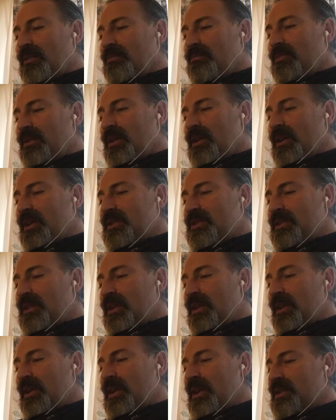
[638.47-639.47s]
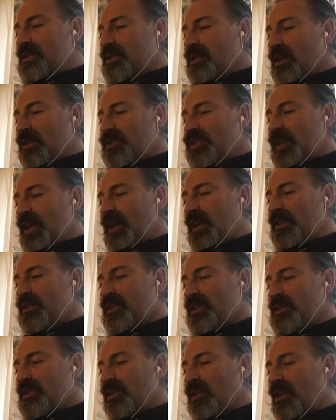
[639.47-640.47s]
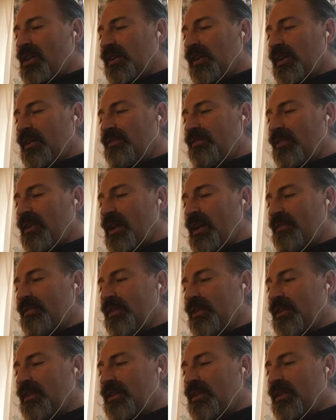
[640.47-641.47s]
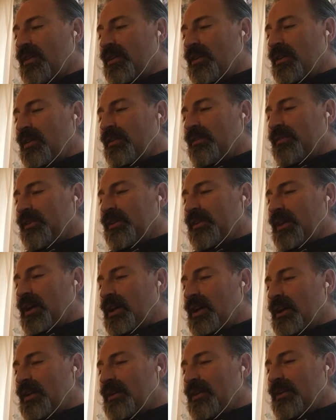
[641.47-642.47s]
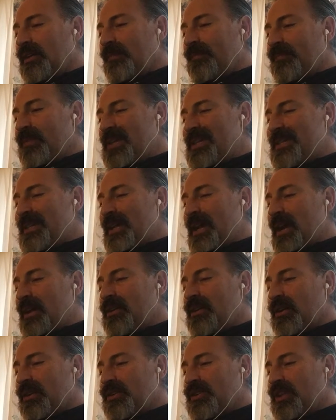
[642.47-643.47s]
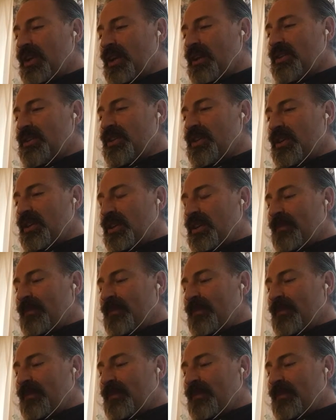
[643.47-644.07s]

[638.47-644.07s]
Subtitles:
but it has not changed its longing for heaven, for God. It cannot change.